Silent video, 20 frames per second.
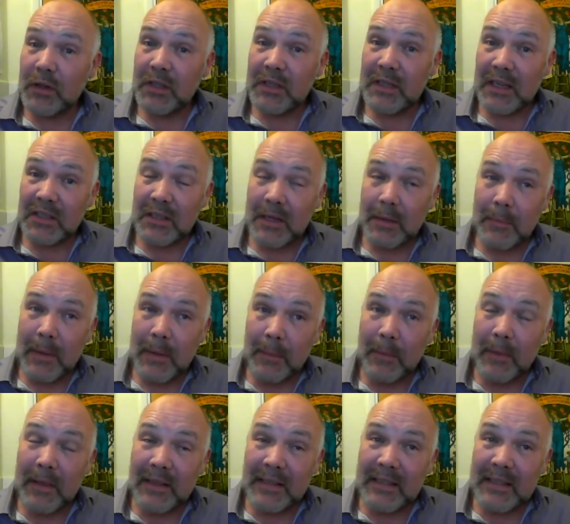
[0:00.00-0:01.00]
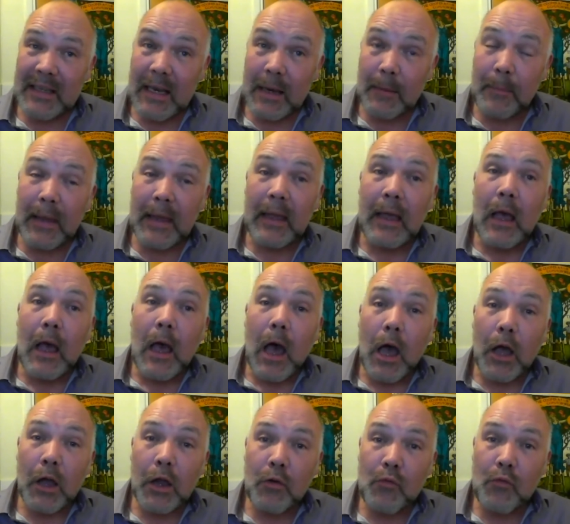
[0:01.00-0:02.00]
Actually, this is going to be a
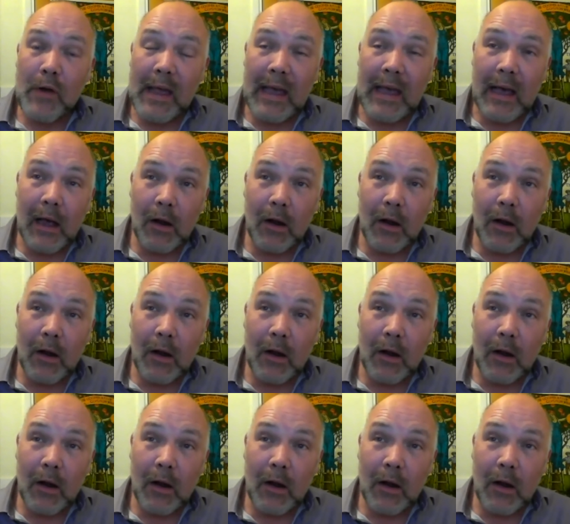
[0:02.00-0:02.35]
career,